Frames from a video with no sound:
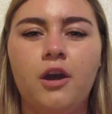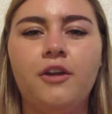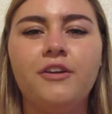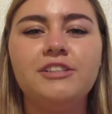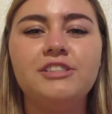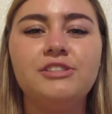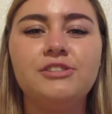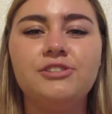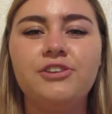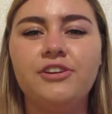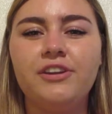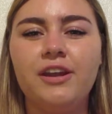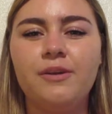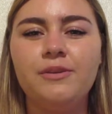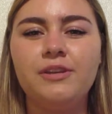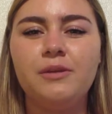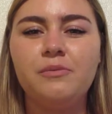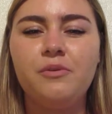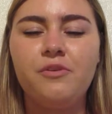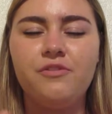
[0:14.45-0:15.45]
Alright, so starting out
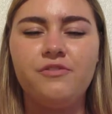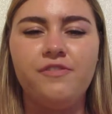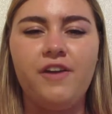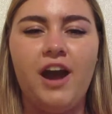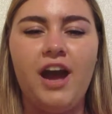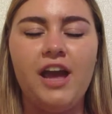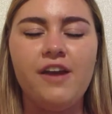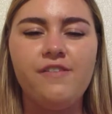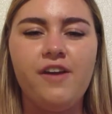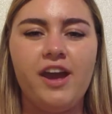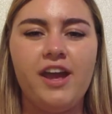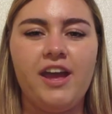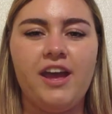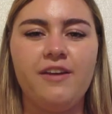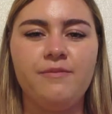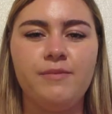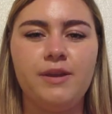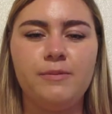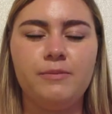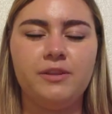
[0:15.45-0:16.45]
with number 5, I
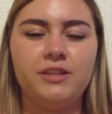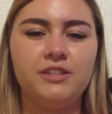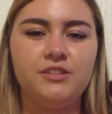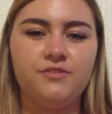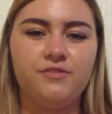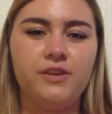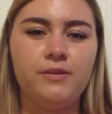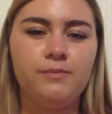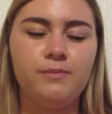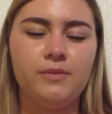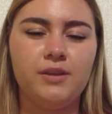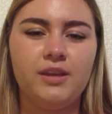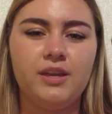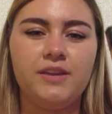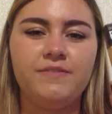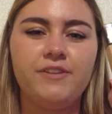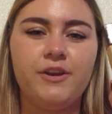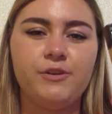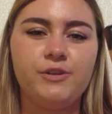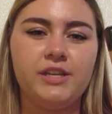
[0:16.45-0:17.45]
have Maybelline's Fit
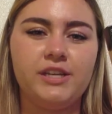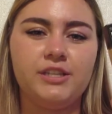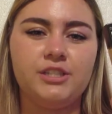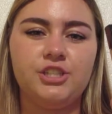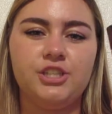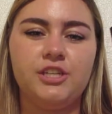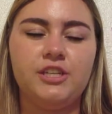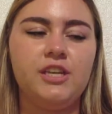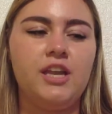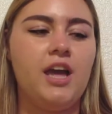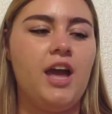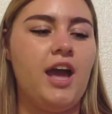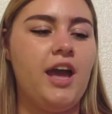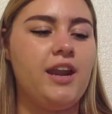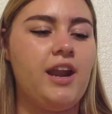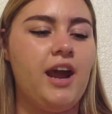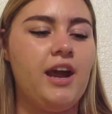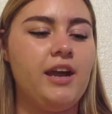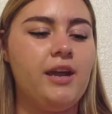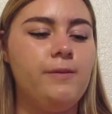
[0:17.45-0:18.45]
Me foundation,
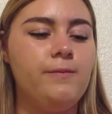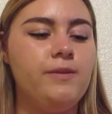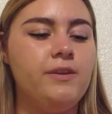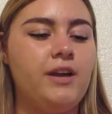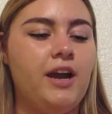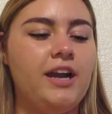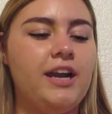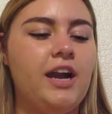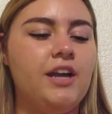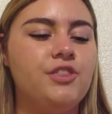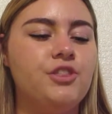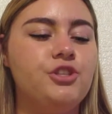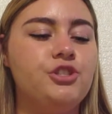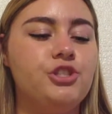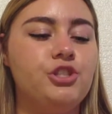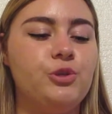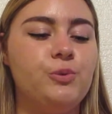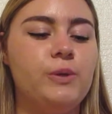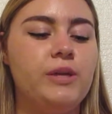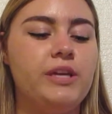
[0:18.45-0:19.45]
and I got the
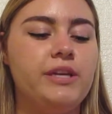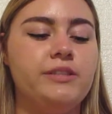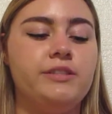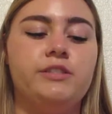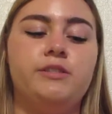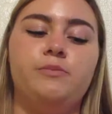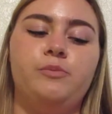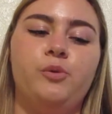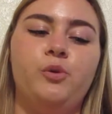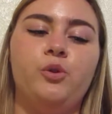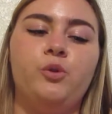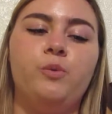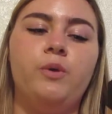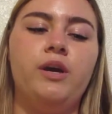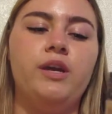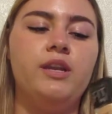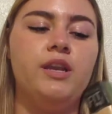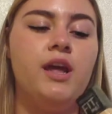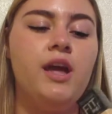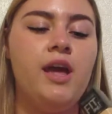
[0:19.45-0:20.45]
dewy and smooth
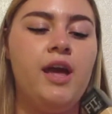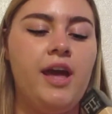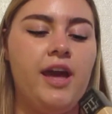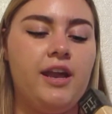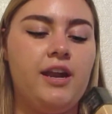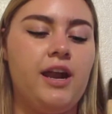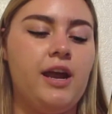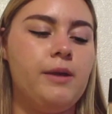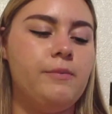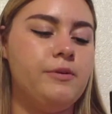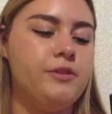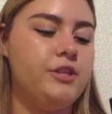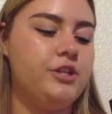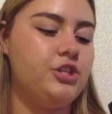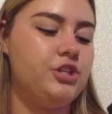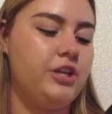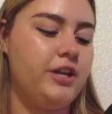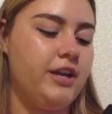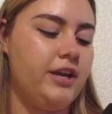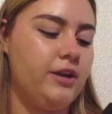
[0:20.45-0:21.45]
one, and I am in the
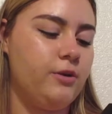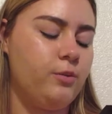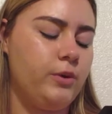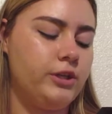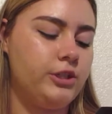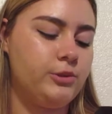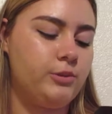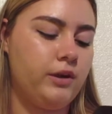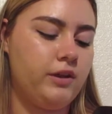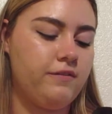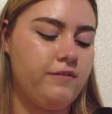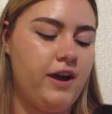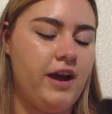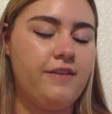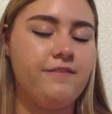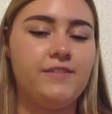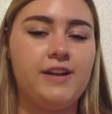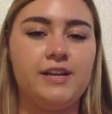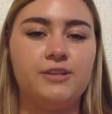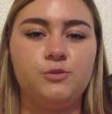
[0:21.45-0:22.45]
shade
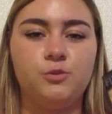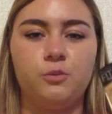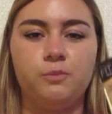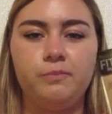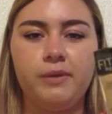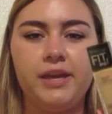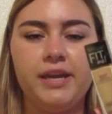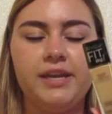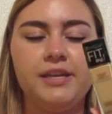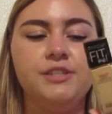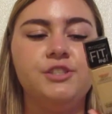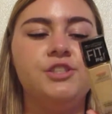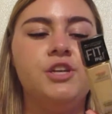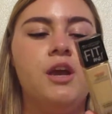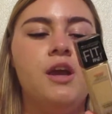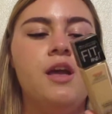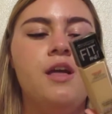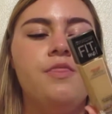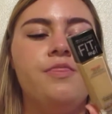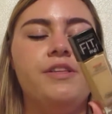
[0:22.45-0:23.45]
125 Natural Beige.
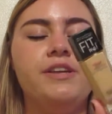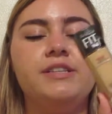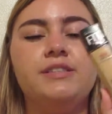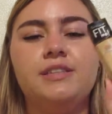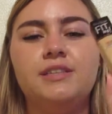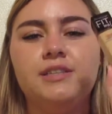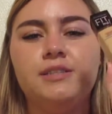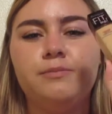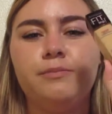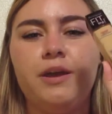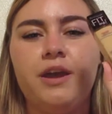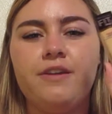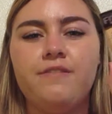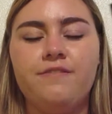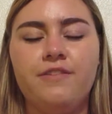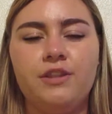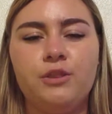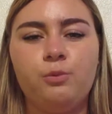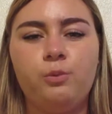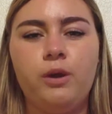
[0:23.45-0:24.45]
This is my
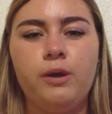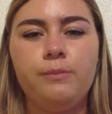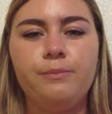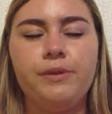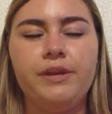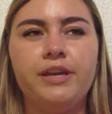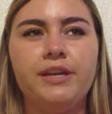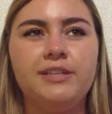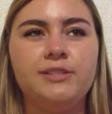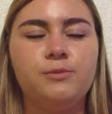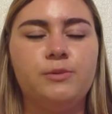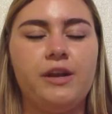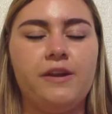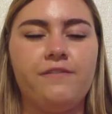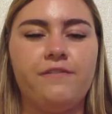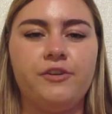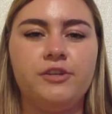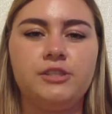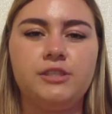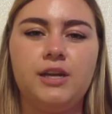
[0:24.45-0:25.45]
5th one because when I
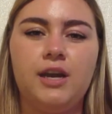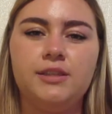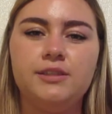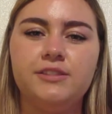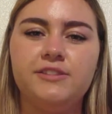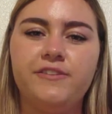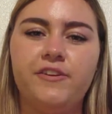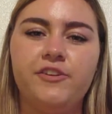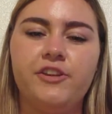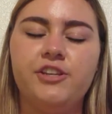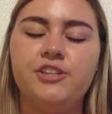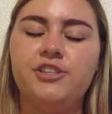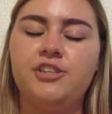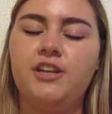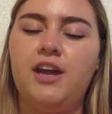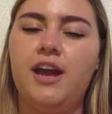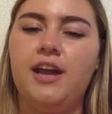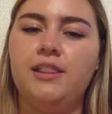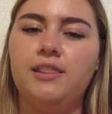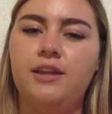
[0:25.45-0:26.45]
first got this foundation
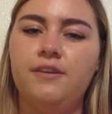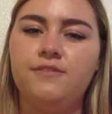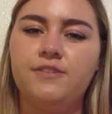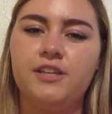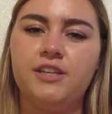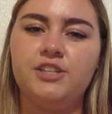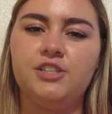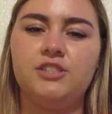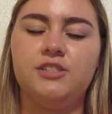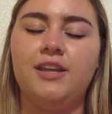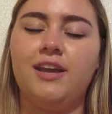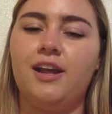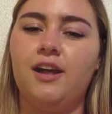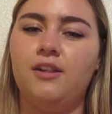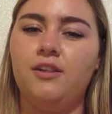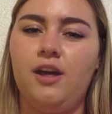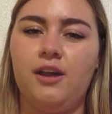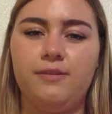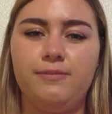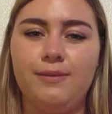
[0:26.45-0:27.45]
I loved it just like a
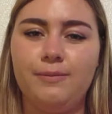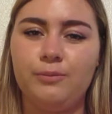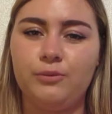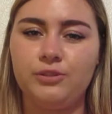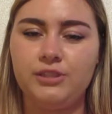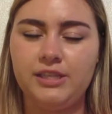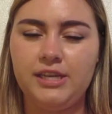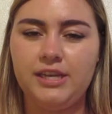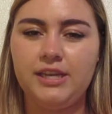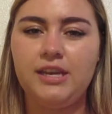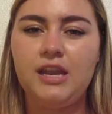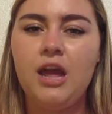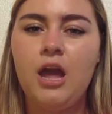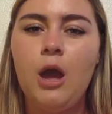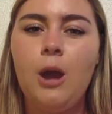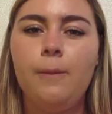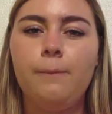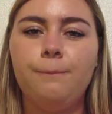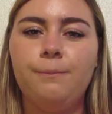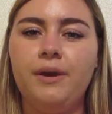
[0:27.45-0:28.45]
lot of people did.
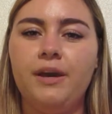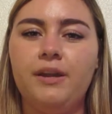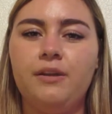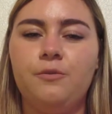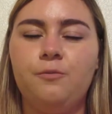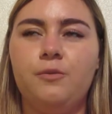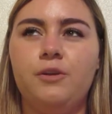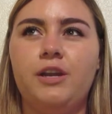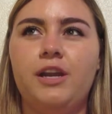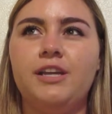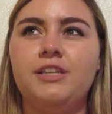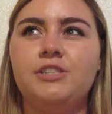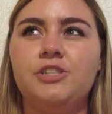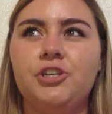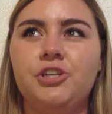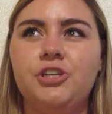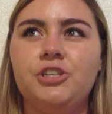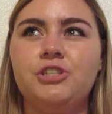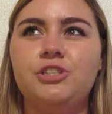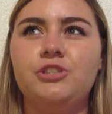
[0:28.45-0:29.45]
But when I
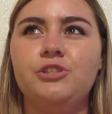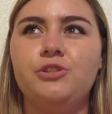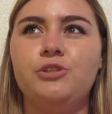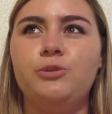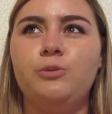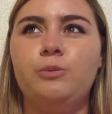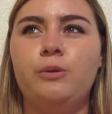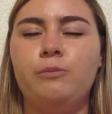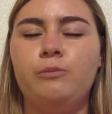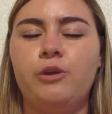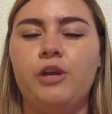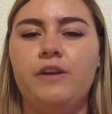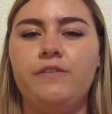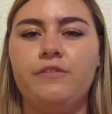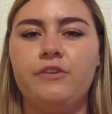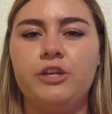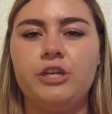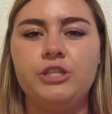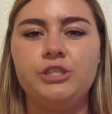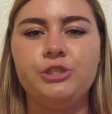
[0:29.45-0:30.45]
started to put more
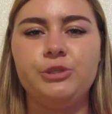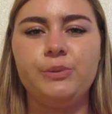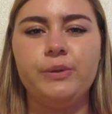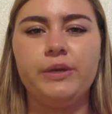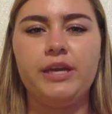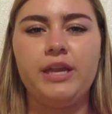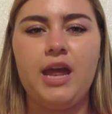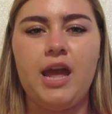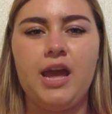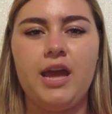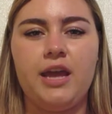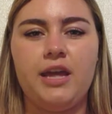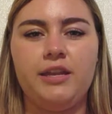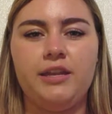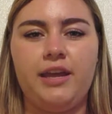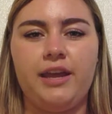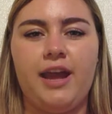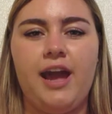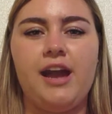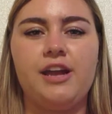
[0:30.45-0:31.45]
effort into it and
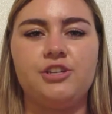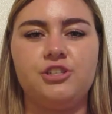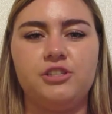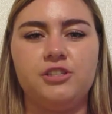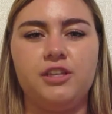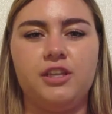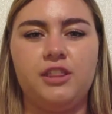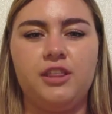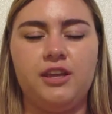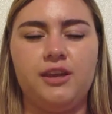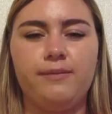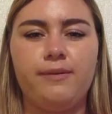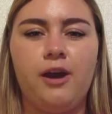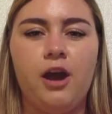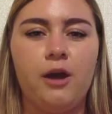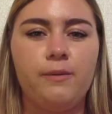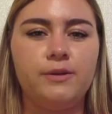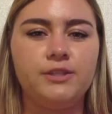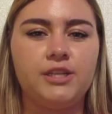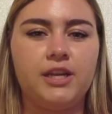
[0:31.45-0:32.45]
like actually think about
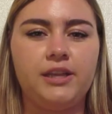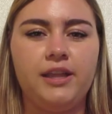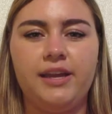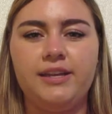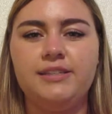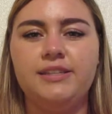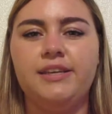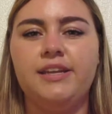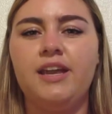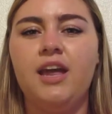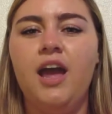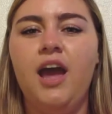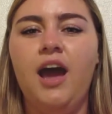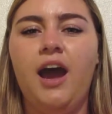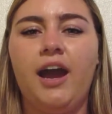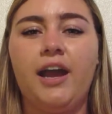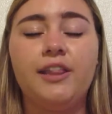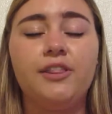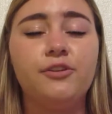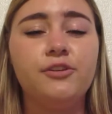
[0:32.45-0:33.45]
how much I liked it,
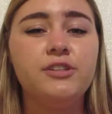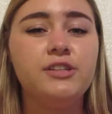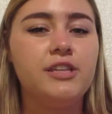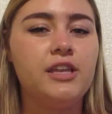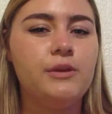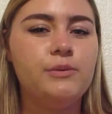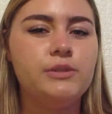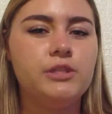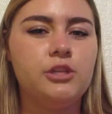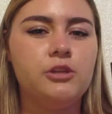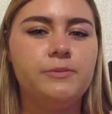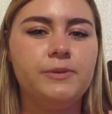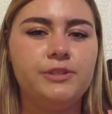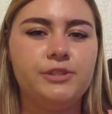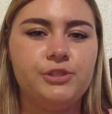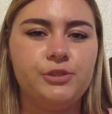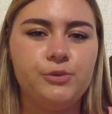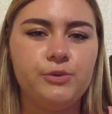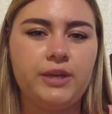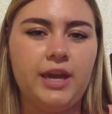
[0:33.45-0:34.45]
I learned that it was a little bit
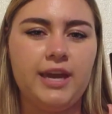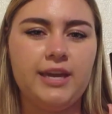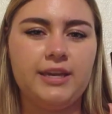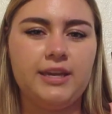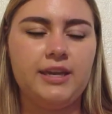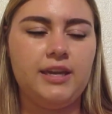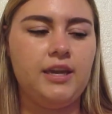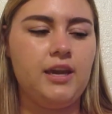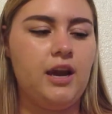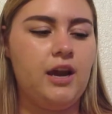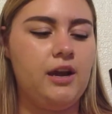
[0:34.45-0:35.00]
too cakey.